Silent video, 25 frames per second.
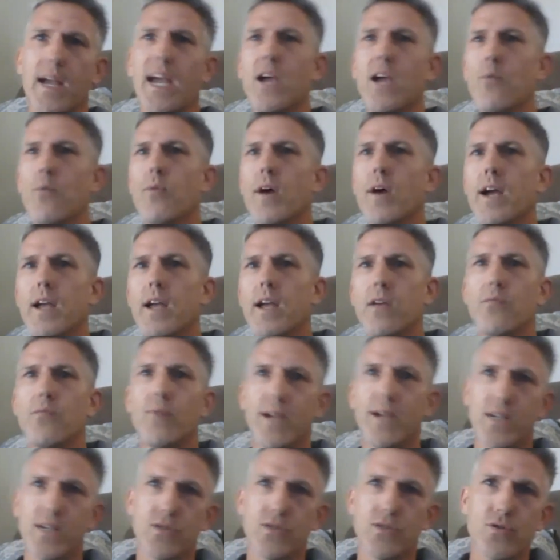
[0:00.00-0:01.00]
Eight-way,
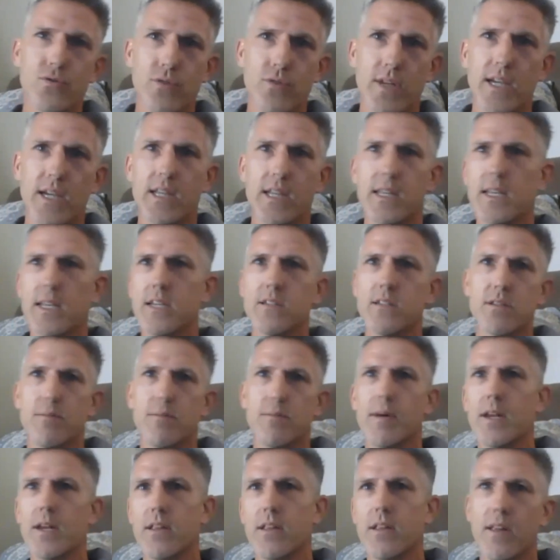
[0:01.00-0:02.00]
wingsuiting, there's
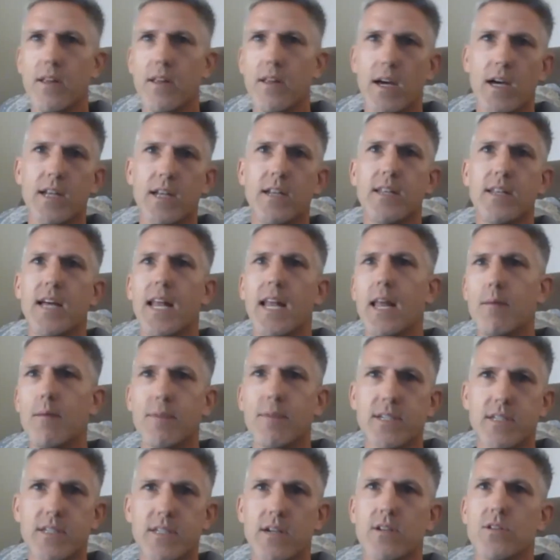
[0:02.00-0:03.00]
some other
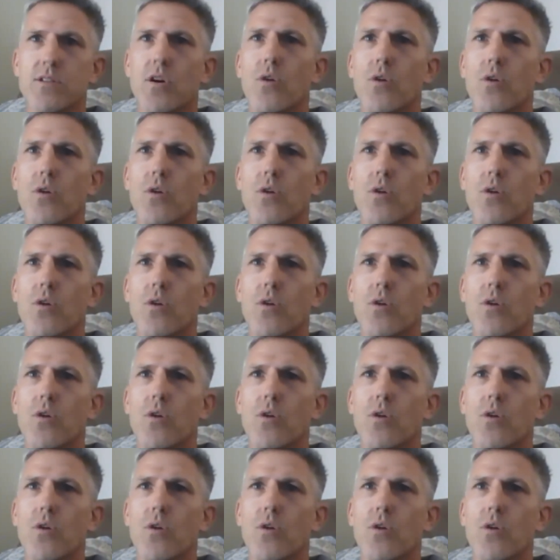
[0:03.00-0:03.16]
dynamics there.